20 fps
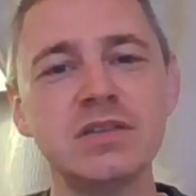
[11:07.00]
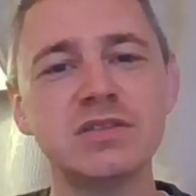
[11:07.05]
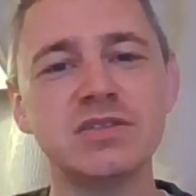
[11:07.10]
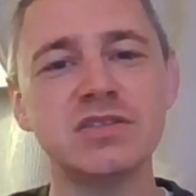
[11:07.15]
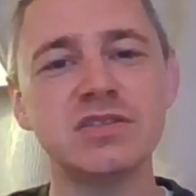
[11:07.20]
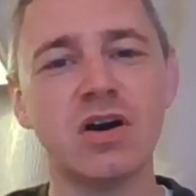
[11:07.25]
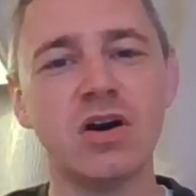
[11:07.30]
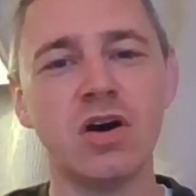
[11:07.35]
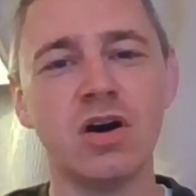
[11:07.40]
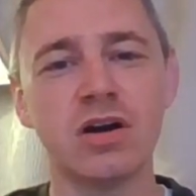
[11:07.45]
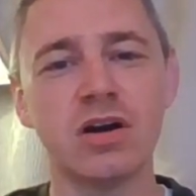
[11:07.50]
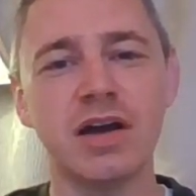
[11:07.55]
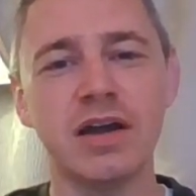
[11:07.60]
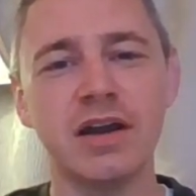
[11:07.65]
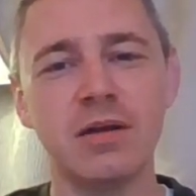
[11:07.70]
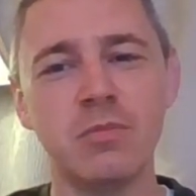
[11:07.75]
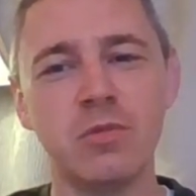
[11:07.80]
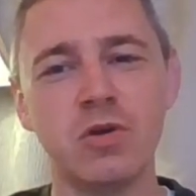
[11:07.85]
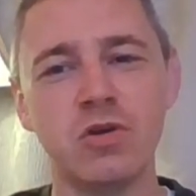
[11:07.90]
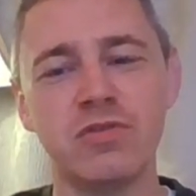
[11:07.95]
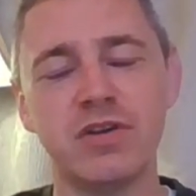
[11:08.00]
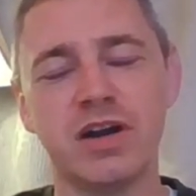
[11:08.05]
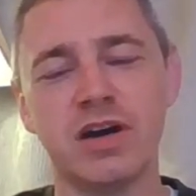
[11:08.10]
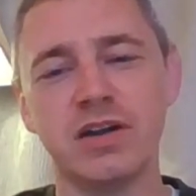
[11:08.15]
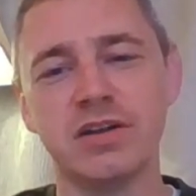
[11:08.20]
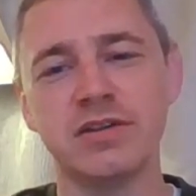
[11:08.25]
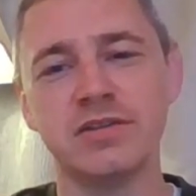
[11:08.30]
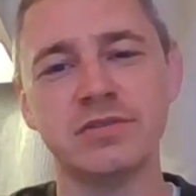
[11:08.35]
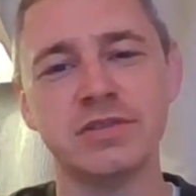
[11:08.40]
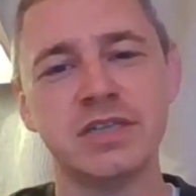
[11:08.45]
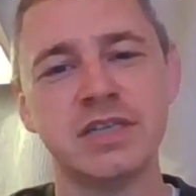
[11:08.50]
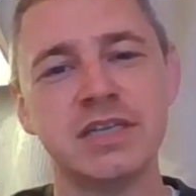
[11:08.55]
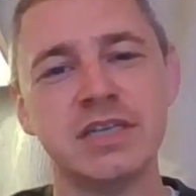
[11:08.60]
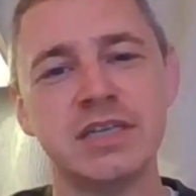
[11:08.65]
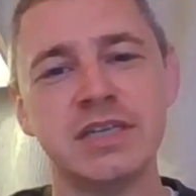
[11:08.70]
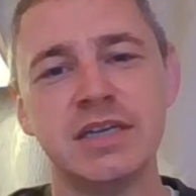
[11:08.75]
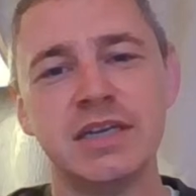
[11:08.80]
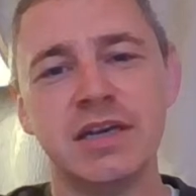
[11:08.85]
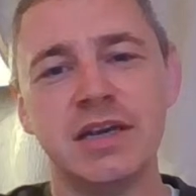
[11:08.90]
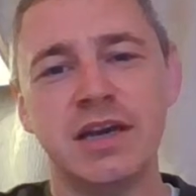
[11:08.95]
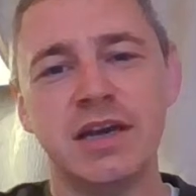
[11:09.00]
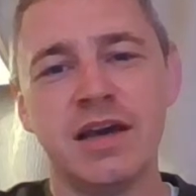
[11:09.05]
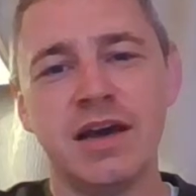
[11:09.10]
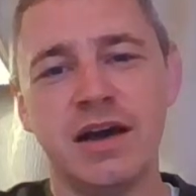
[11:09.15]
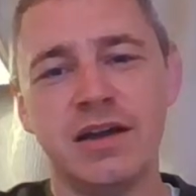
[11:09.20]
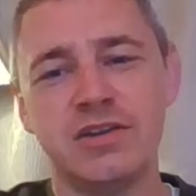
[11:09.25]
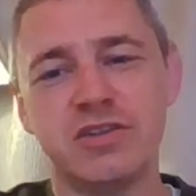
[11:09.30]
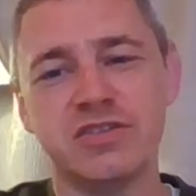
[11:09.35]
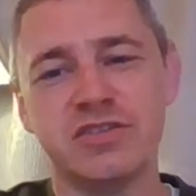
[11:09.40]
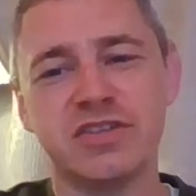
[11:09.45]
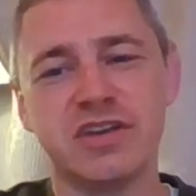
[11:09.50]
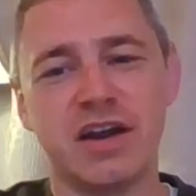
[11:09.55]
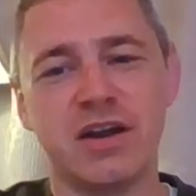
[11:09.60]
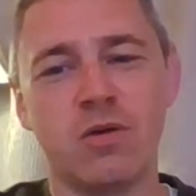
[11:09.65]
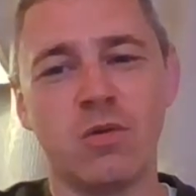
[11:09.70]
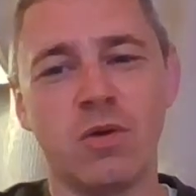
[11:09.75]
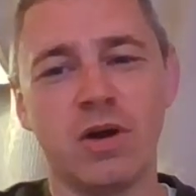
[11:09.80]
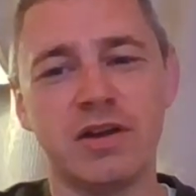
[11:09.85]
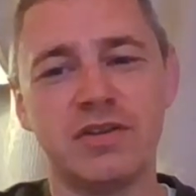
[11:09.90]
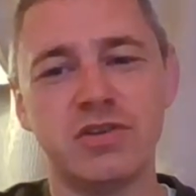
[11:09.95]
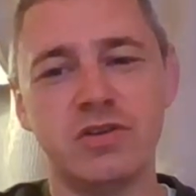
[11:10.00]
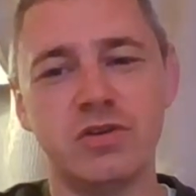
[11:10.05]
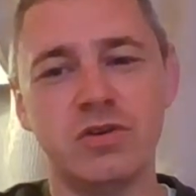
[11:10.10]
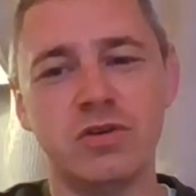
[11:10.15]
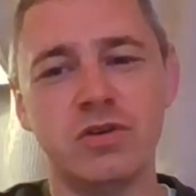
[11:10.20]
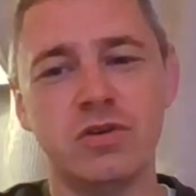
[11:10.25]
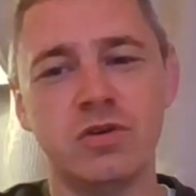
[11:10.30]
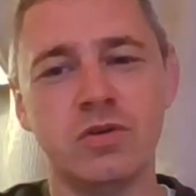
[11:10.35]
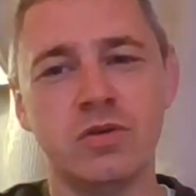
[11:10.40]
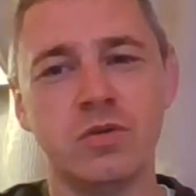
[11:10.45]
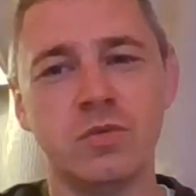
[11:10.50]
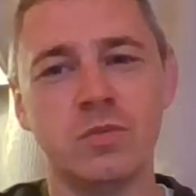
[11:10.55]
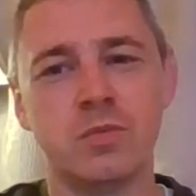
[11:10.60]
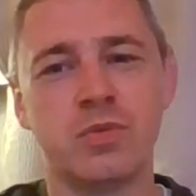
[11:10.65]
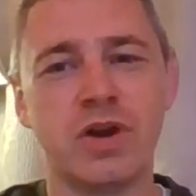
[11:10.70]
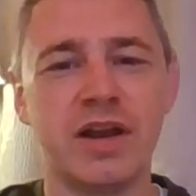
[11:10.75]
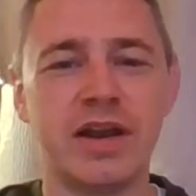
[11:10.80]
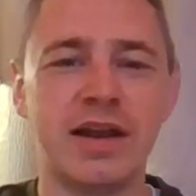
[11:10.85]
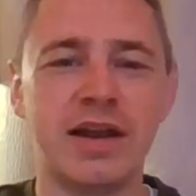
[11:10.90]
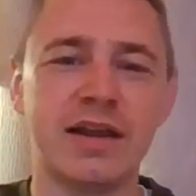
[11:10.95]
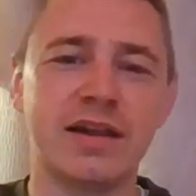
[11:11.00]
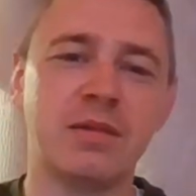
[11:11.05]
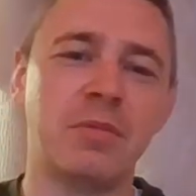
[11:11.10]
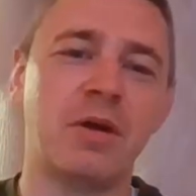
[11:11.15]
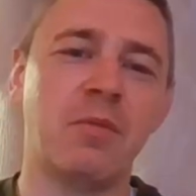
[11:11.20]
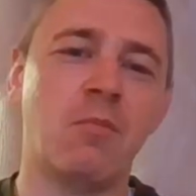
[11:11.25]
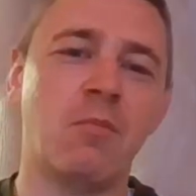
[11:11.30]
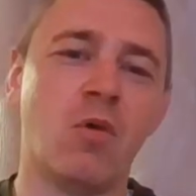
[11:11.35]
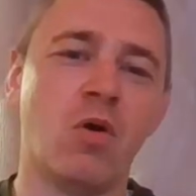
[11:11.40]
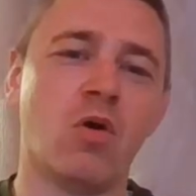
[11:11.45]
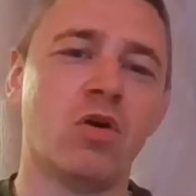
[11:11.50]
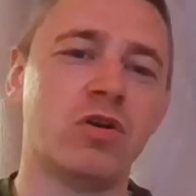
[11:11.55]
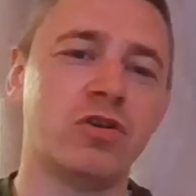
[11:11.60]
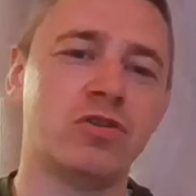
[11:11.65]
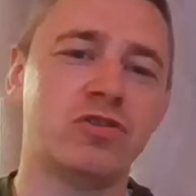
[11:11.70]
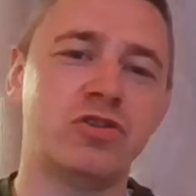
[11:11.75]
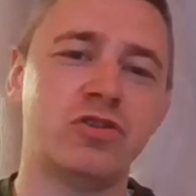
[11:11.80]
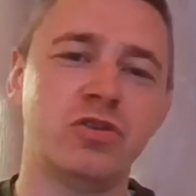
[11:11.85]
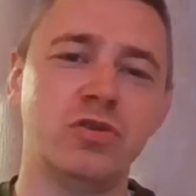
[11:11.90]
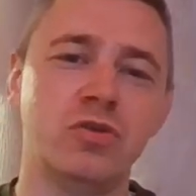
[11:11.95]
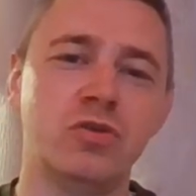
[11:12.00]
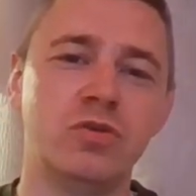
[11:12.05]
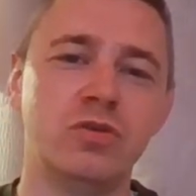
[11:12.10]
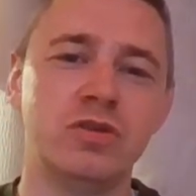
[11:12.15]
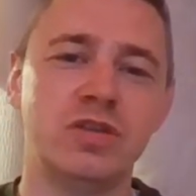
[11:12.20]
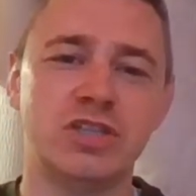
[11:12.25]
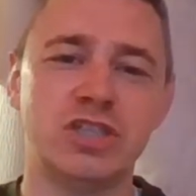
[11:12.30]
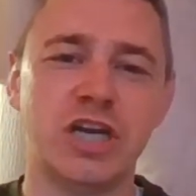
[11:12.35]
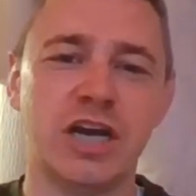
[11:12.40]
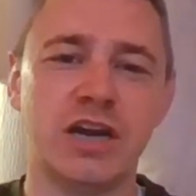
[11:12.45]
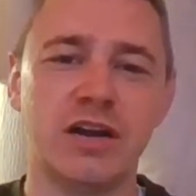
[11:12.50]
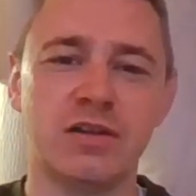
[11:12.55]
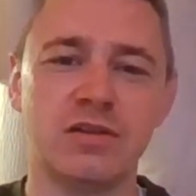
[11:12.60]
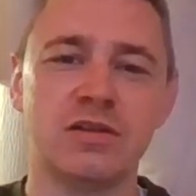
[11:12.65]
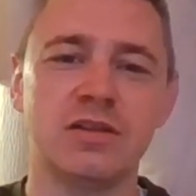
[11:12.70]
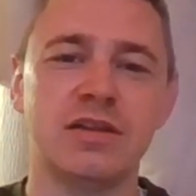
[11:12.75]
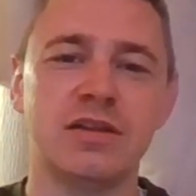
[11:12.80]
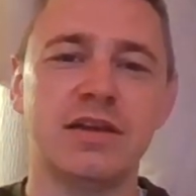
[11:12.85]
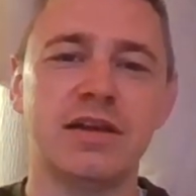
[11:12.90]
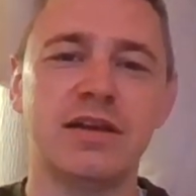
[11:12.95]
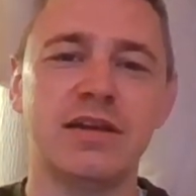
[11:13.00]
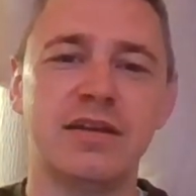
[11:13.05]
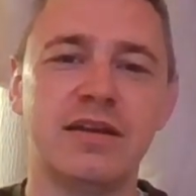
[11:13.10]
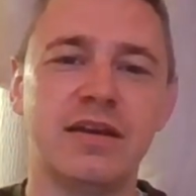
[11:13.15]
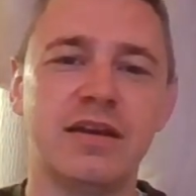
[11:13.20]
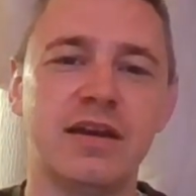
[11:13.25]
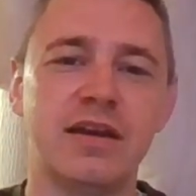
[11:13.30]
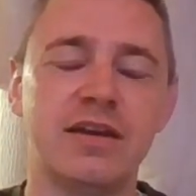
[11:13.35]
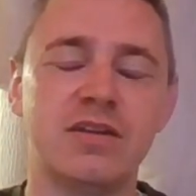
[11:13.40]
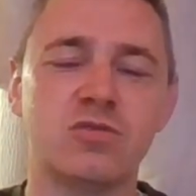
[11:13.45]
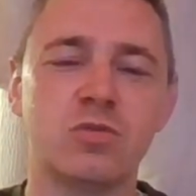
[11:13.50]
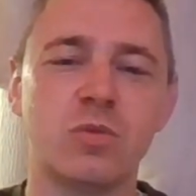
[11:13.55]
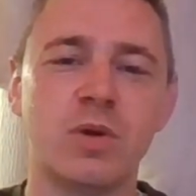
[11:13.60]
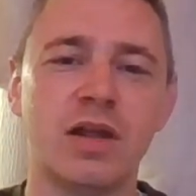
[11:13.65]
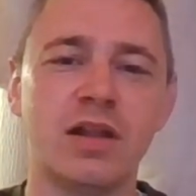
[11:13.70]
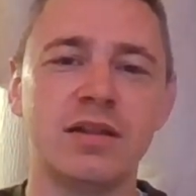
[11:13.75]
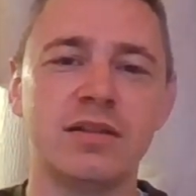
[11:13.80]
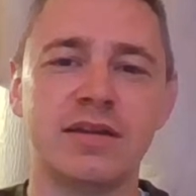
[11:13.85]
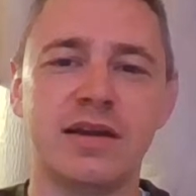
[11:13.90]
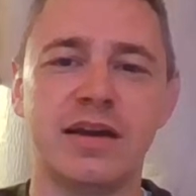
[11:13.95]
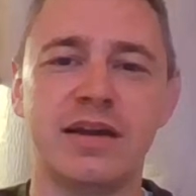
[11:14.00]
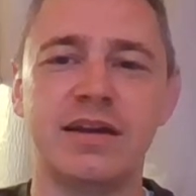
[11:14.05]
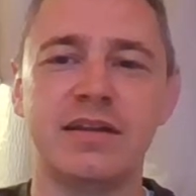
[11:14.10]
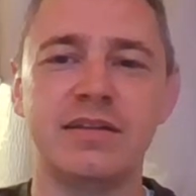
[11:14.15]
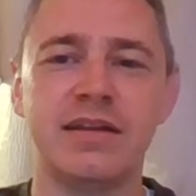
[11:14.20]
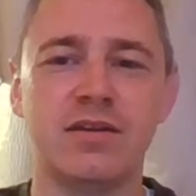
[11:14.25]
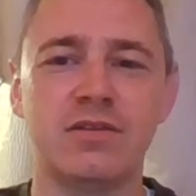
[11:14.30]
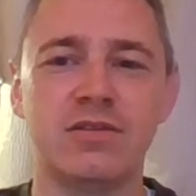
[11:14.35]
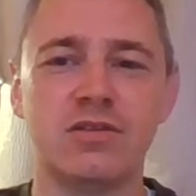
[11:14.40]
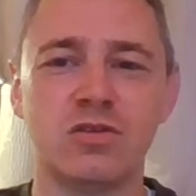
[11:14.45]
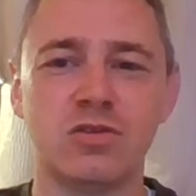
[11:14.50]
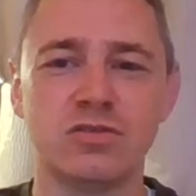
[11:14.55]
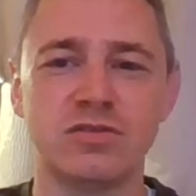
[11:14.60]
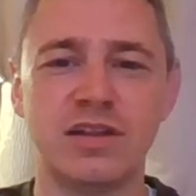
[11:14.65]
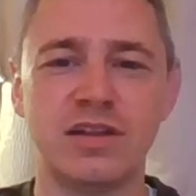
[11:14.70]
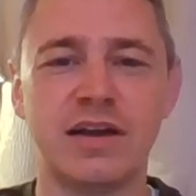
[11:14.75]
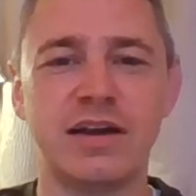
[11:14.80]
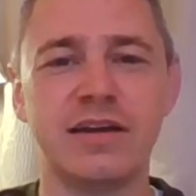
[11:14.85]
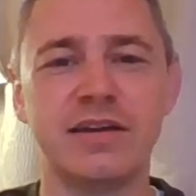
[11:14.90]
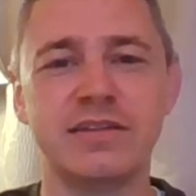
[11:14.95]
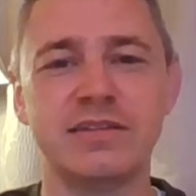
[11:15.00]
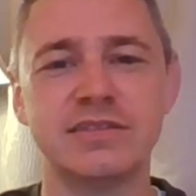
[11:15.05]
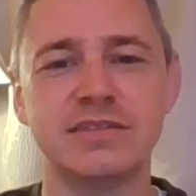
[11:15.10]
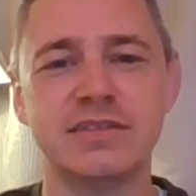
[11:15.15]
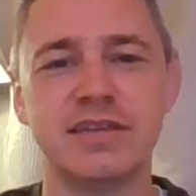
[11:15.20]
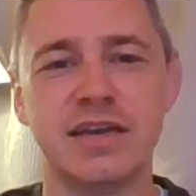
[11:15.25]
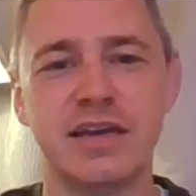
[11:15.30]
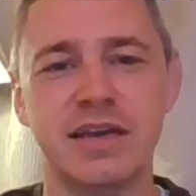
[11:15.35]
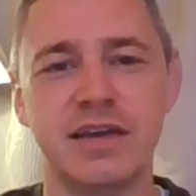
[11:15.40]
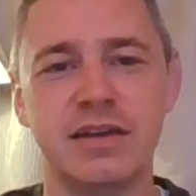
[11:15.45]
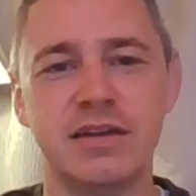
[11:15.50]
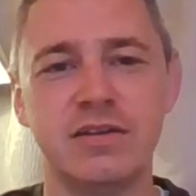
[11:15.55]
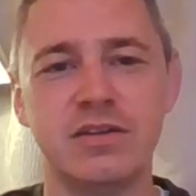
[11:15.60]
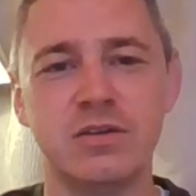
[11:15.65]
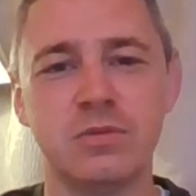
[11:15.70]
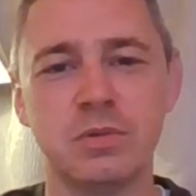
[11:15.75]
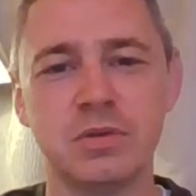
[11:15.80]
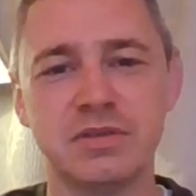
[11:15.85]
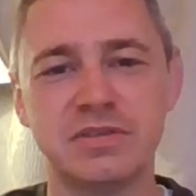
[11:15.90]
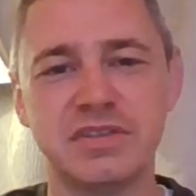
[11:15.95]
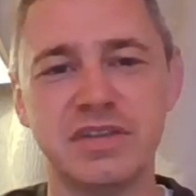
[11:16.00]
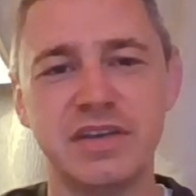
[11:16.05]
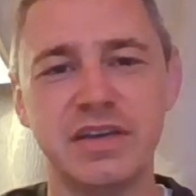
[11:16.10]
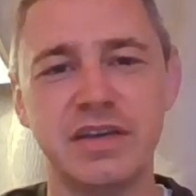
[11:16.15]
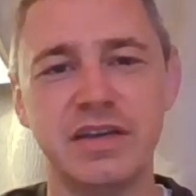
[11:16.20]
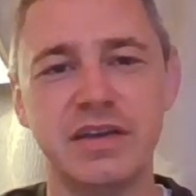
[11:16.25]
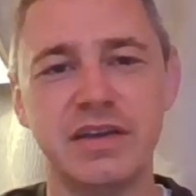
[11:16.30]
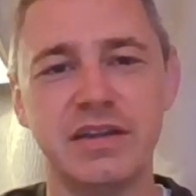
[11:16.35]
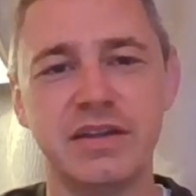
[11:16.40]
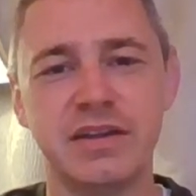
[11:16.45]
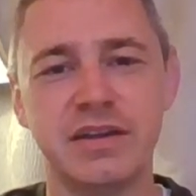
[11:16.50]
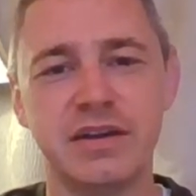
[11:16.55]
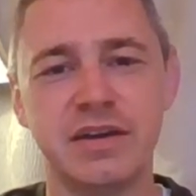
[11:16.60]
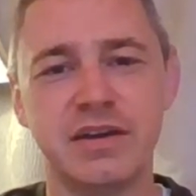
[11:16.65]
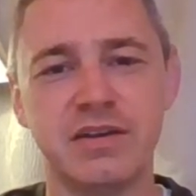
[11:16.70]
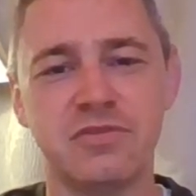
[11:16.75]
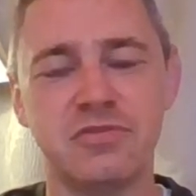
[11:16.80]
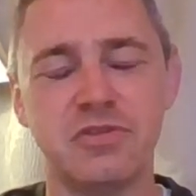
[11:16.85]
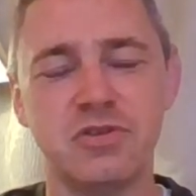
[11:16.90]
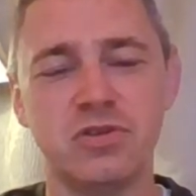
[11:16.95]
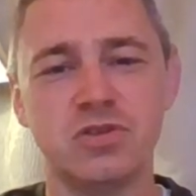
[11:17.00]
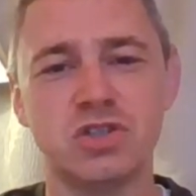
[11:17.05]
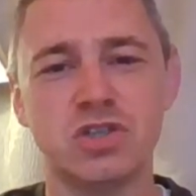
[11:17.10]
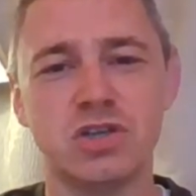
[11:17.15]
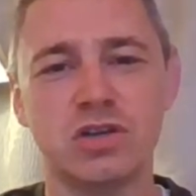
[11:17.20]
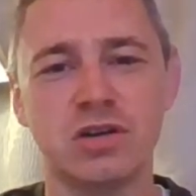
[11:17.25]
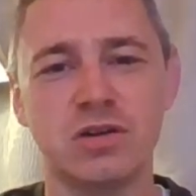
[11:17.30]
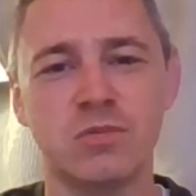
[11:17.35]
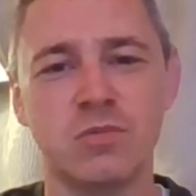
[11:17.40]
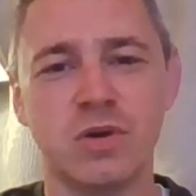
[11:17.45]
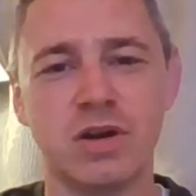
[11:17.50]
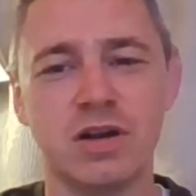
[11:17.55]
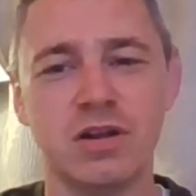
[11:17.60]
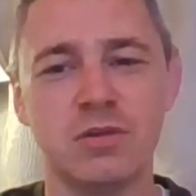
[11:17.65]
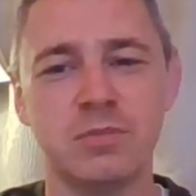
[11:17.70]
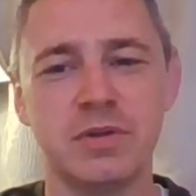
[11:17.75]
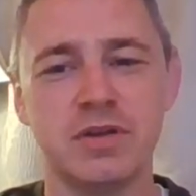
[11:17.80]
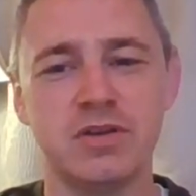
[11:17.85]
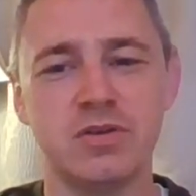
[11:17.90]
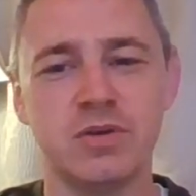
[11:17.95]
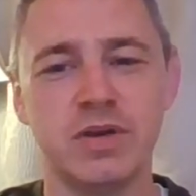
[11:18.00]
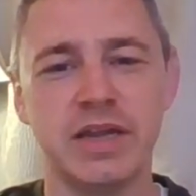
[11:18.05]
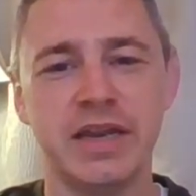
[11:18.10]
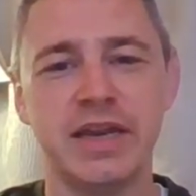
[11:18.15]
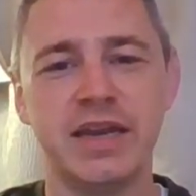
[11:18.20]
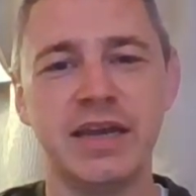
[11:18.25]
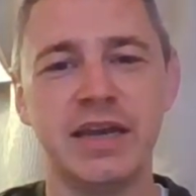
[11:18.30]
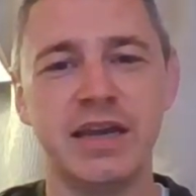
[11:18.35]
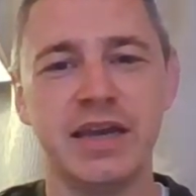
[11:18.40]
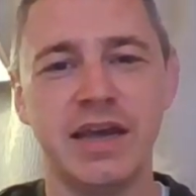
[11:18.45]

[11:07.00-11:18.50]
So kind of moving on, I just kind of want to bring a little bit more to the channel as well, kind of down those lines, and you will see in the near future on what I'll be doing.